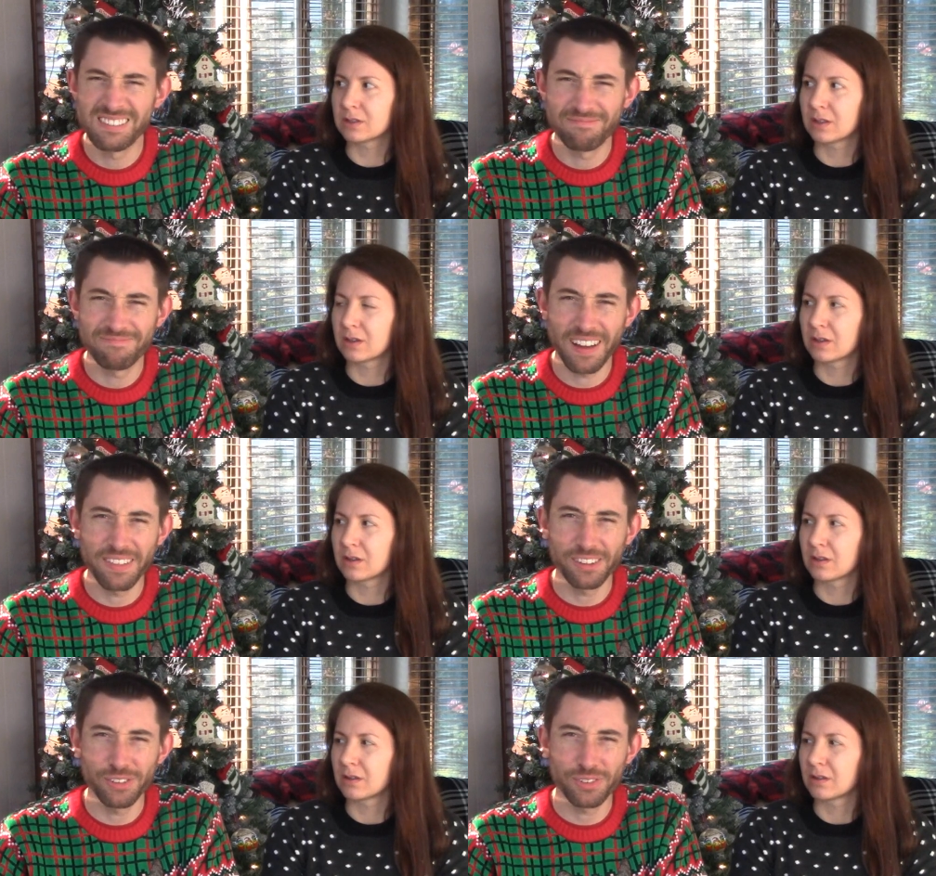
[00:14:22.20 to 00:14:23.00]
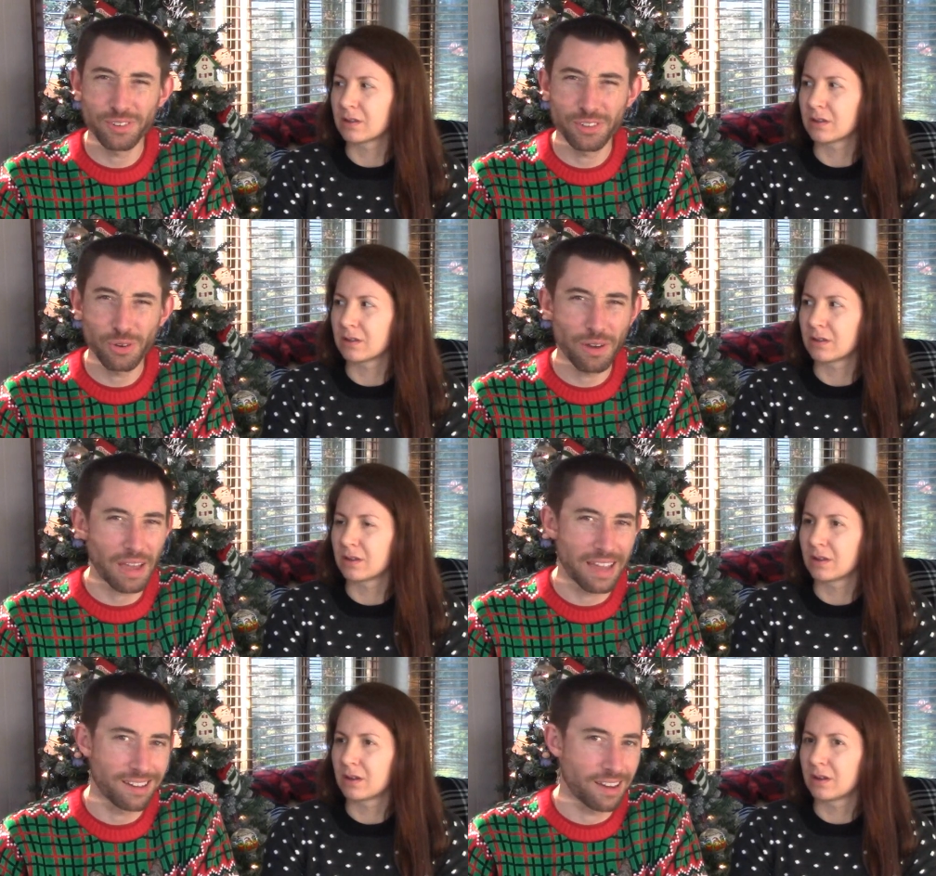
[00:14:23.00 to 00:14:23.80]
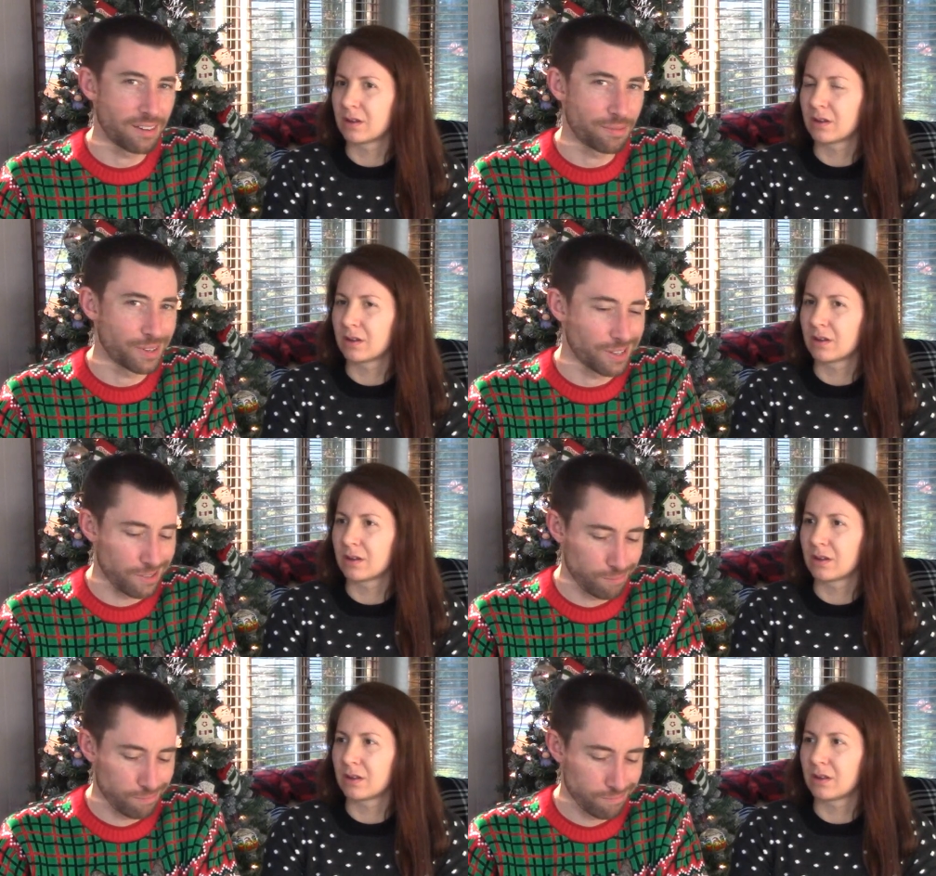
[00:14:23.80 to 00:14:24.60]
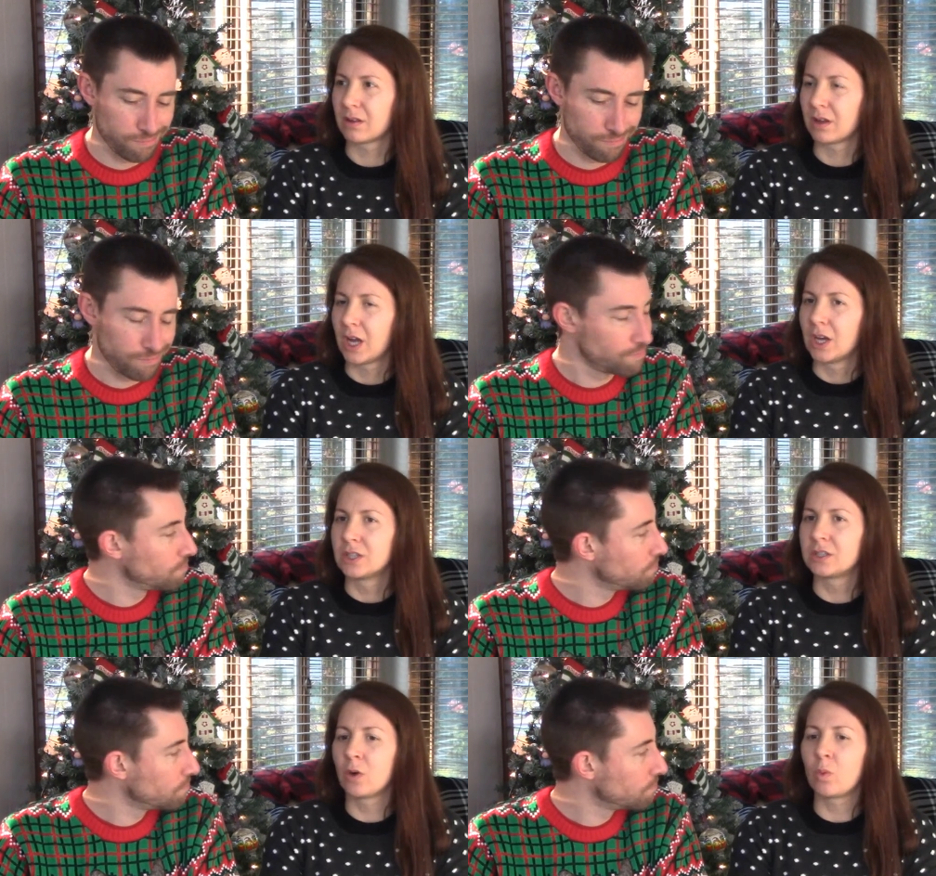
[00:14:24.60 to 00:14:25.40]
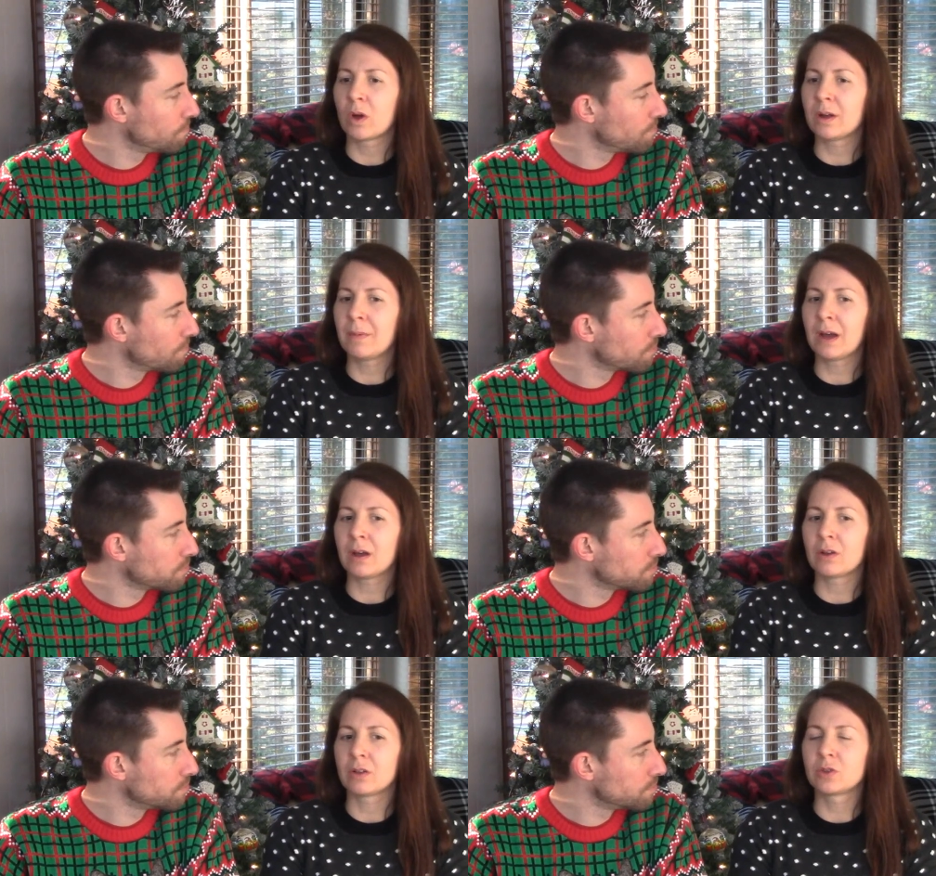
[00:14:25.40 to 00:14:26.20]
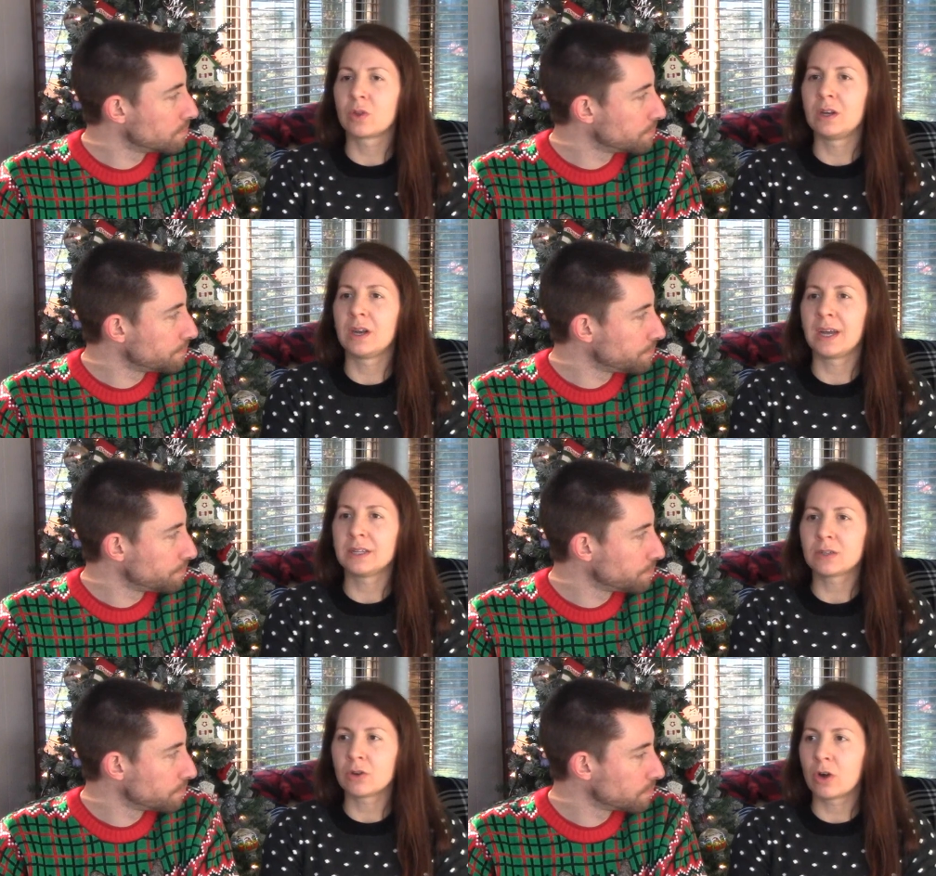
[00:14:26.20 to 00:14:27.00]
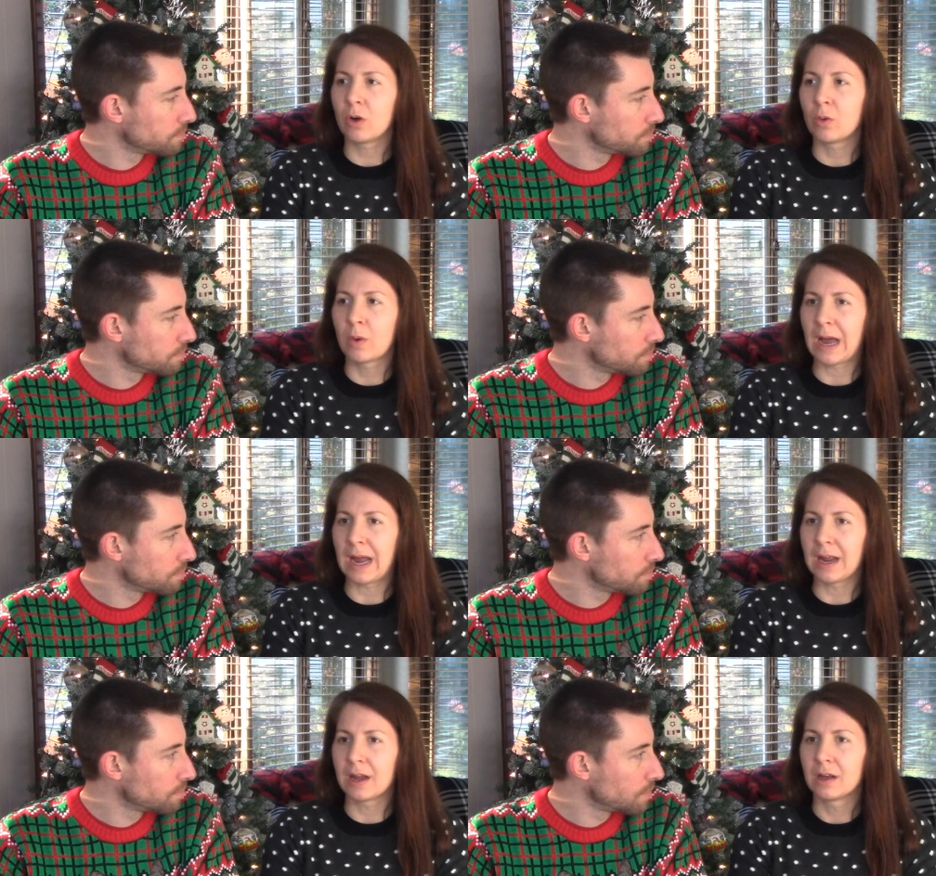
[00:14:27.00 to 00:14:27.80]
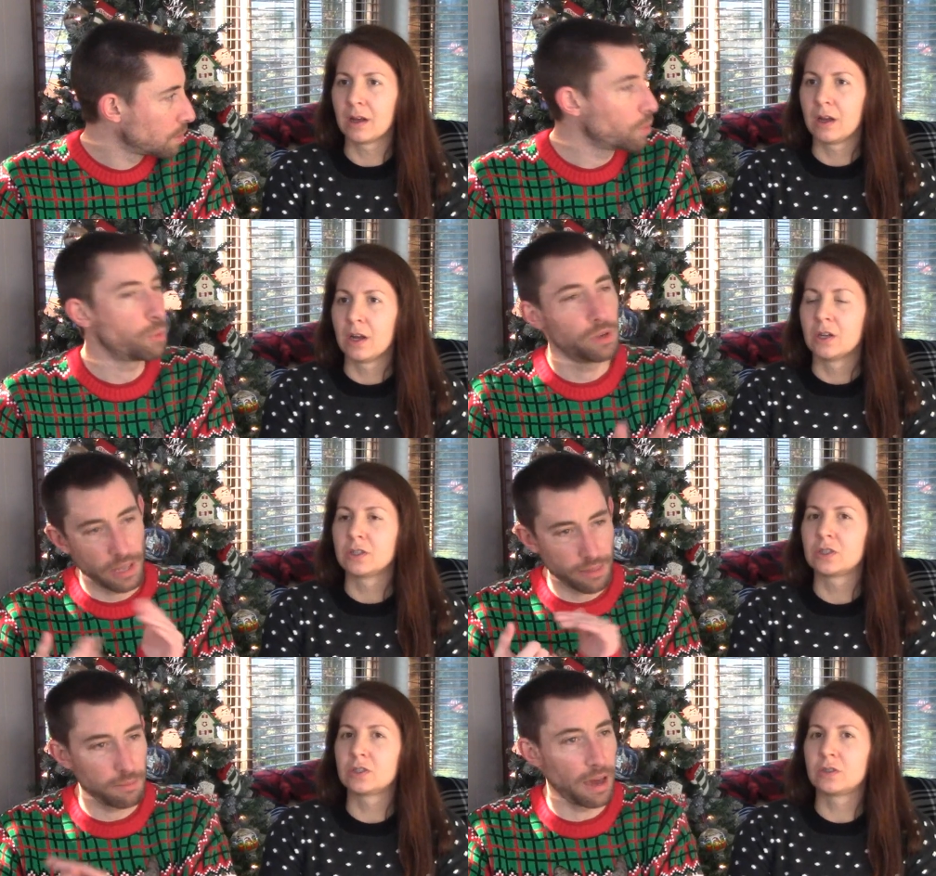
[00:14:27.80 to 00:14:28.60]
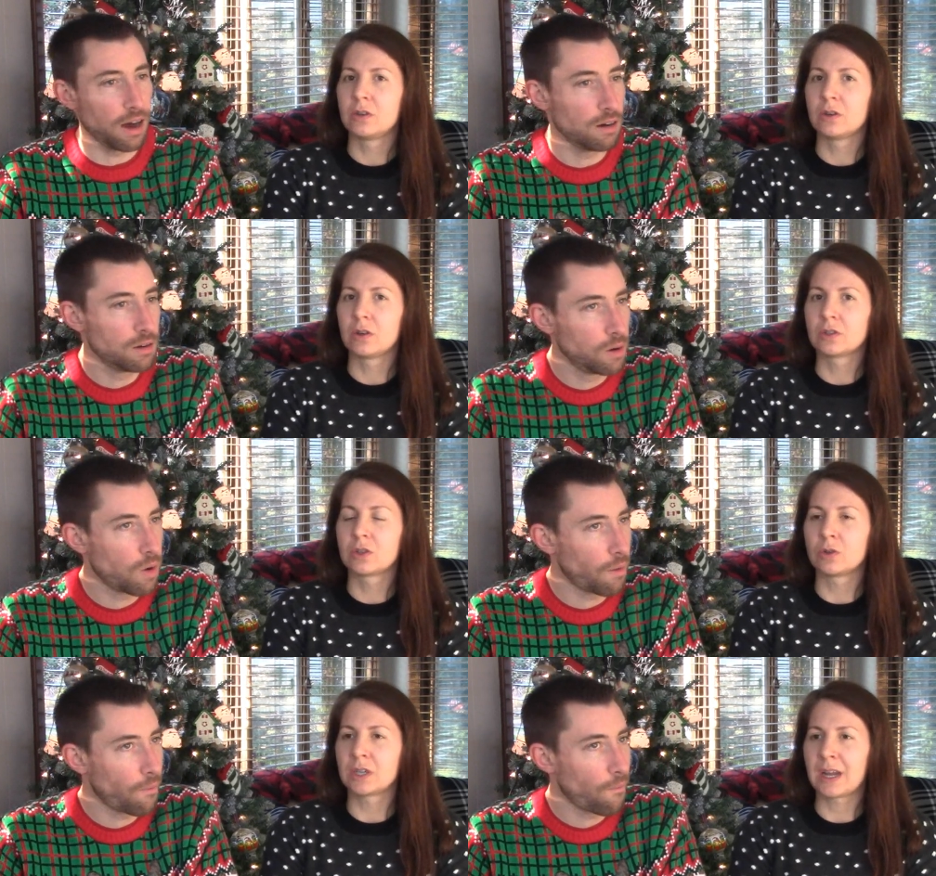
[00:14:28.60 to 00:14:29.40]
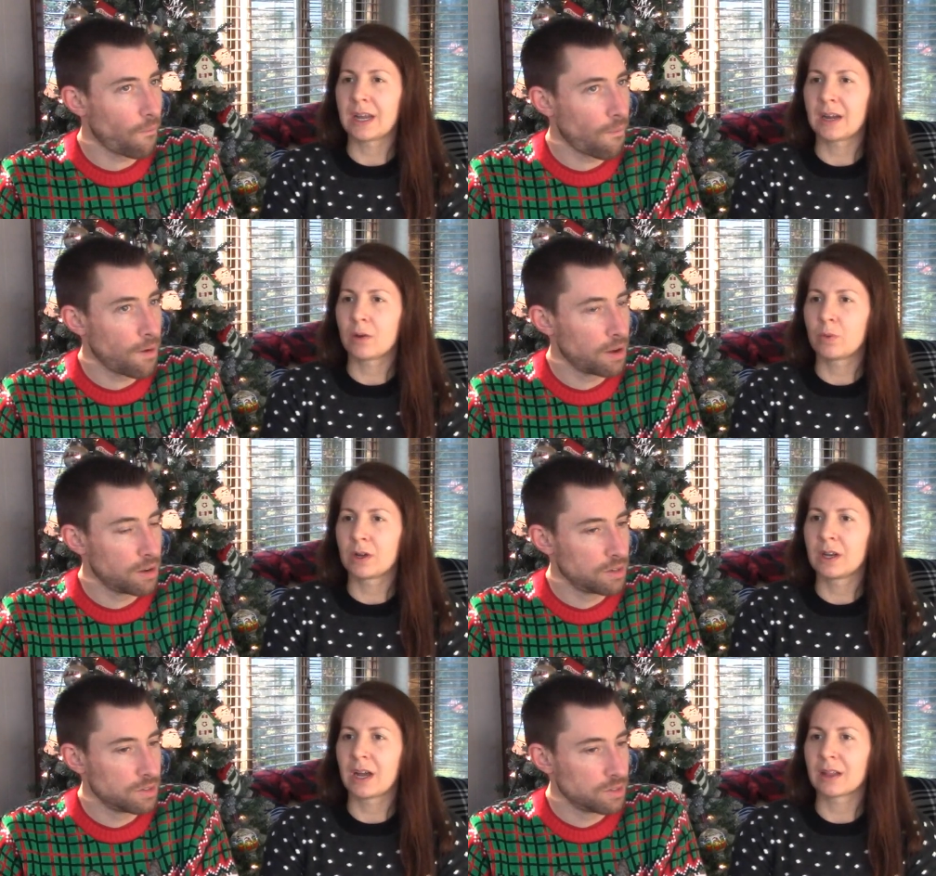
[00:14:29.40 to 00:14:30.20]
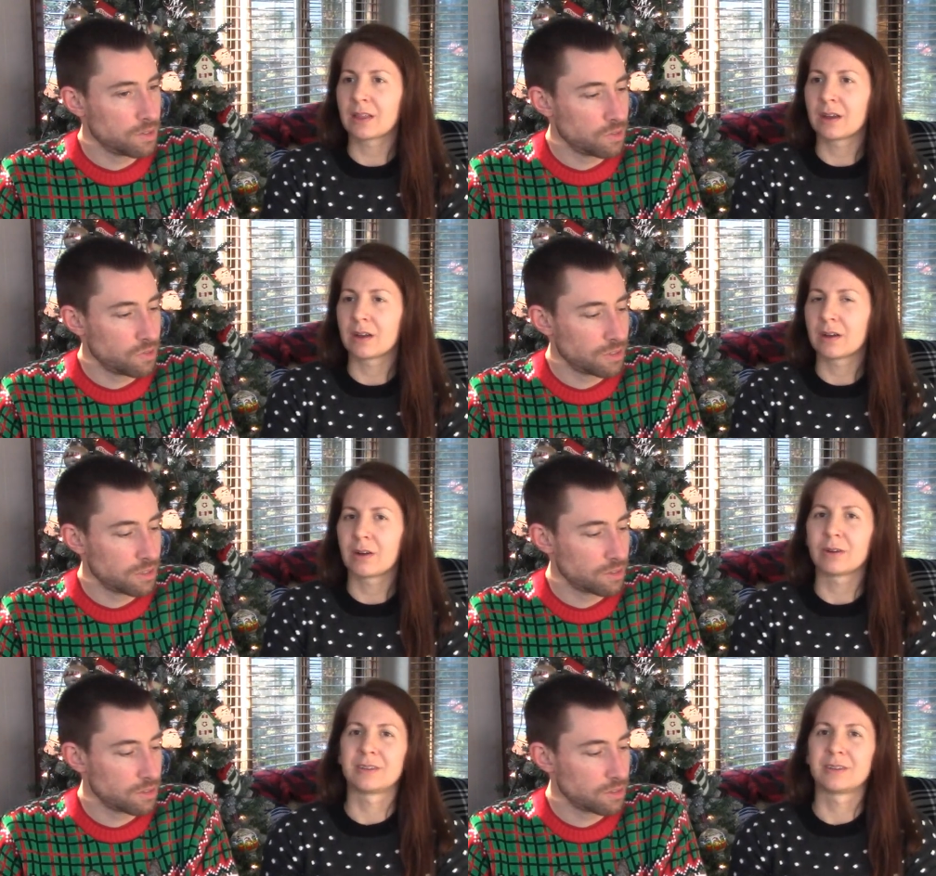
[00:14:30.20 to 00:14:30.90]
Speaker 1: Mm, I think you still do. I, I kind of forget.
Speaker 2: So what about... So the Knights all go away.
Speaker 1: We would
Speaker 2: take them out. So Diana wouldn't get the... Oh,